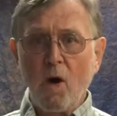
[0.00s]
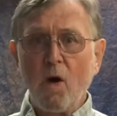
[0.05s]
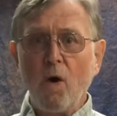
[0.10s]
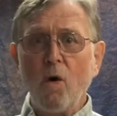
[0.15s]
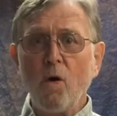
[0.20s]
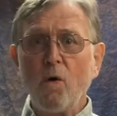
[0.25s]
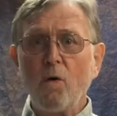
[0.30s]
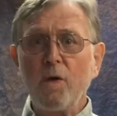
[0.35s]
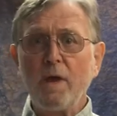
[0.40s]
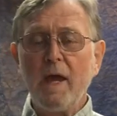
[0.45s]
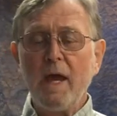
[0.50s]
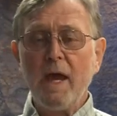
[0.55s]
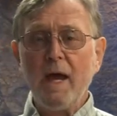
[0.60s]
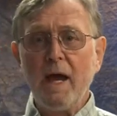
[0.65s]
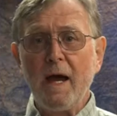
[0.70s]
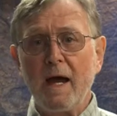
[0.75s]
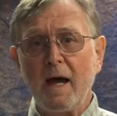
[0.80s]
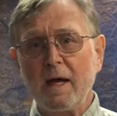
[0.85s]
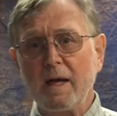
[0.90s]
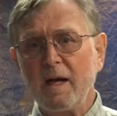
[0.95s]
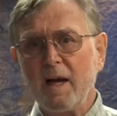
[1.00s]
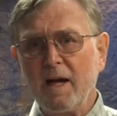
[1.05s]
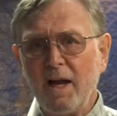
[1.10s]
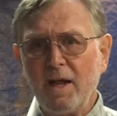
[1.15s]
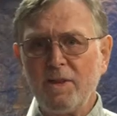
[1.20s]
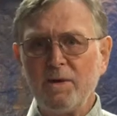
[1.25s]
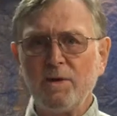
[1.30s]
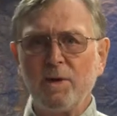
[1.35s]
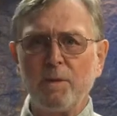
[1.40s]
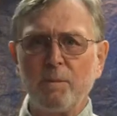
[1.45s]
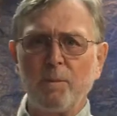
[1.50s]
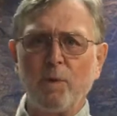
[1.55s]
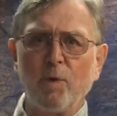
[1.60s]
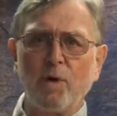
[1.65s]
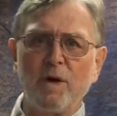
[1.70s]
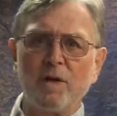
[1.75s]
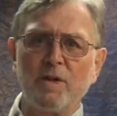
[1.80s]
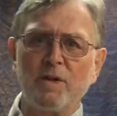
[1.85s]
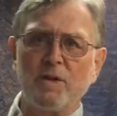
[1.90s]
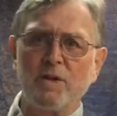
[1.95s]
Oh yeah, and another
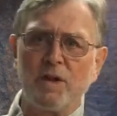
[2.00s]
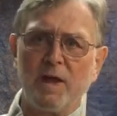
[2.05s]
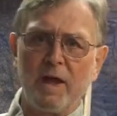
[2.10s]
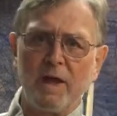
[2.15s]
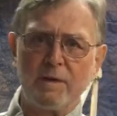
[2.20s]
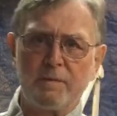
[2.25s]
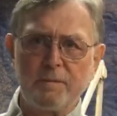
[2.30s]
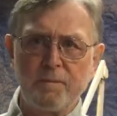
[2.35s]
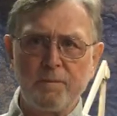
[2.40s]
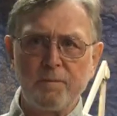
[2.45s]
important thing.